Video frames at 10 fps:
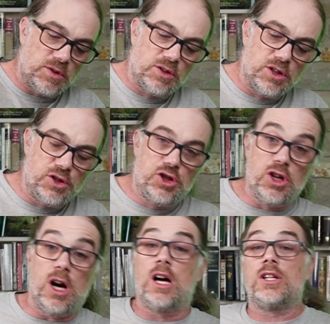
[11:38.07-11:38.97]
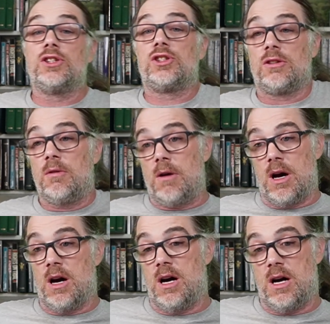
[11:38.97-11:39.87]
The judge
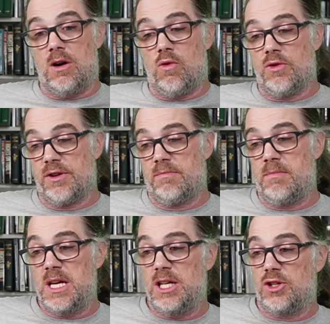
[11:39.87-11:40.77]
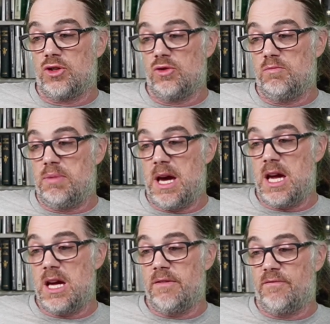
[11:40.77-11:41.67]
ordered me to
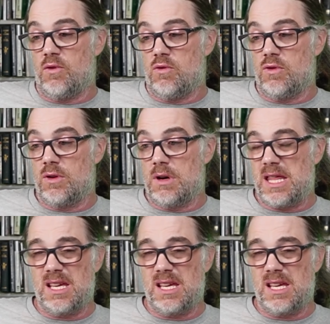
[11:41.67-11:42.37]
pay for,